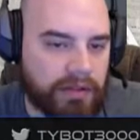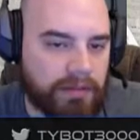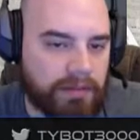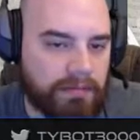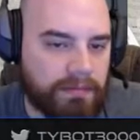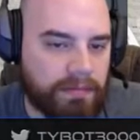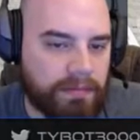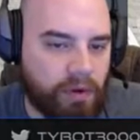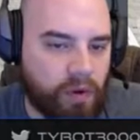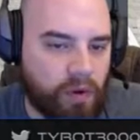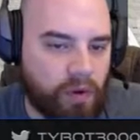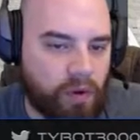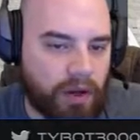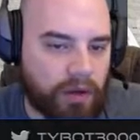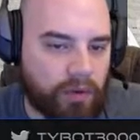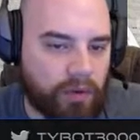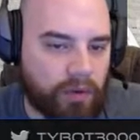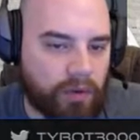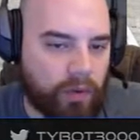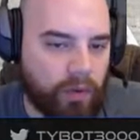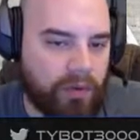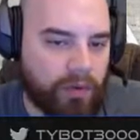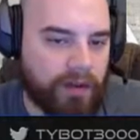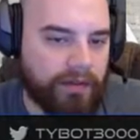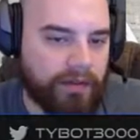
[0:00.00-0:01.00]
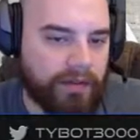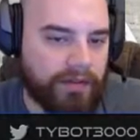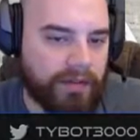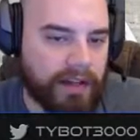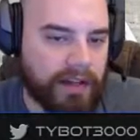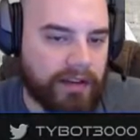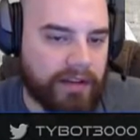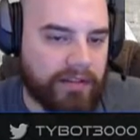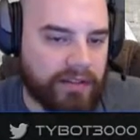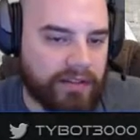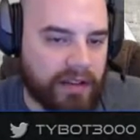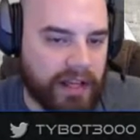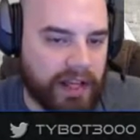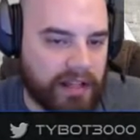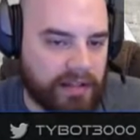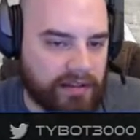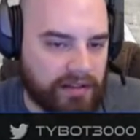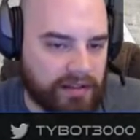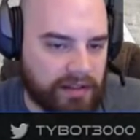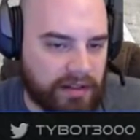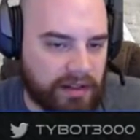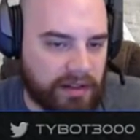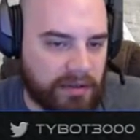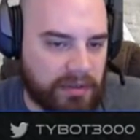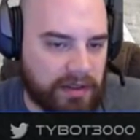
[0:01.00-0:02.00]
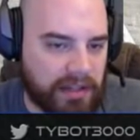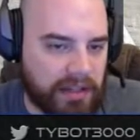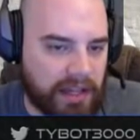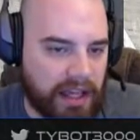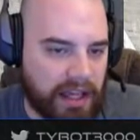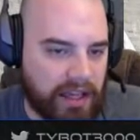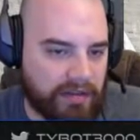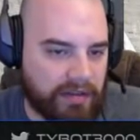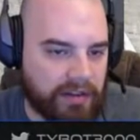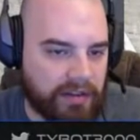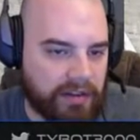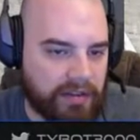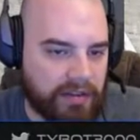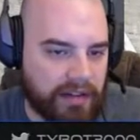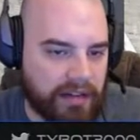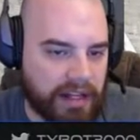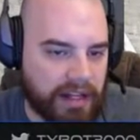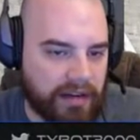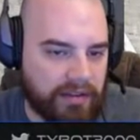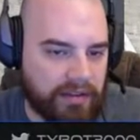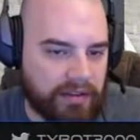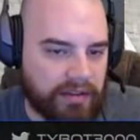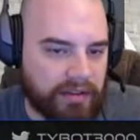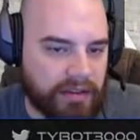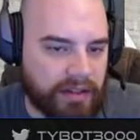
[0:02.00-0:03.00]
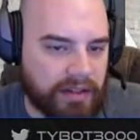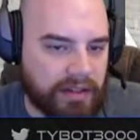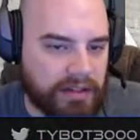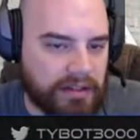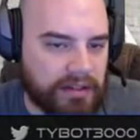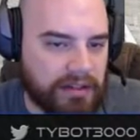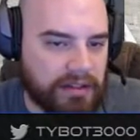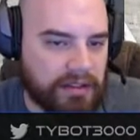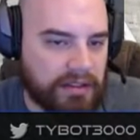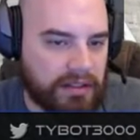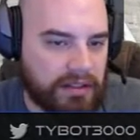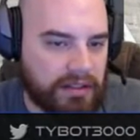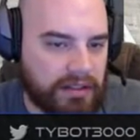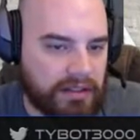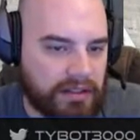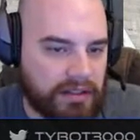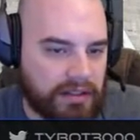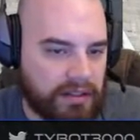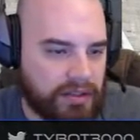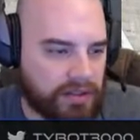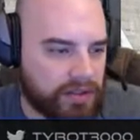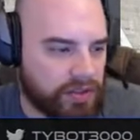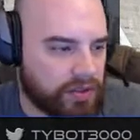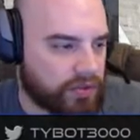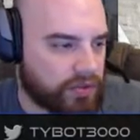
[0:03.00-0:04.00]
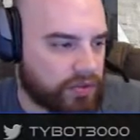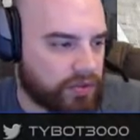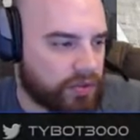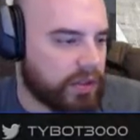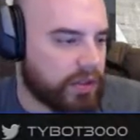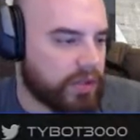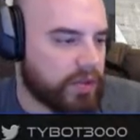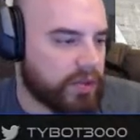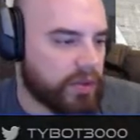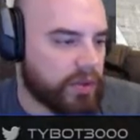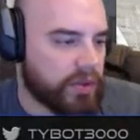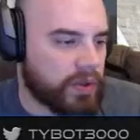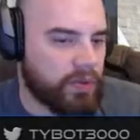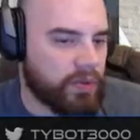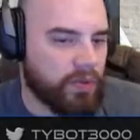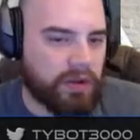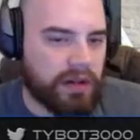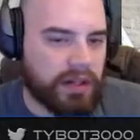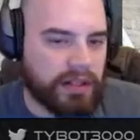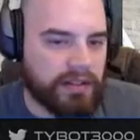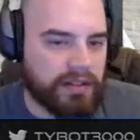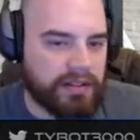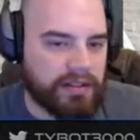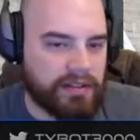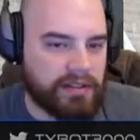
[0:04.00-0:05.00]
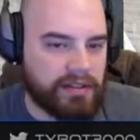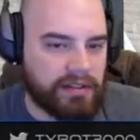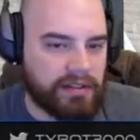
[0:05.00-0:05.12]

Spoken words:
0.15. So that's going to be heavier than everything. So really, we want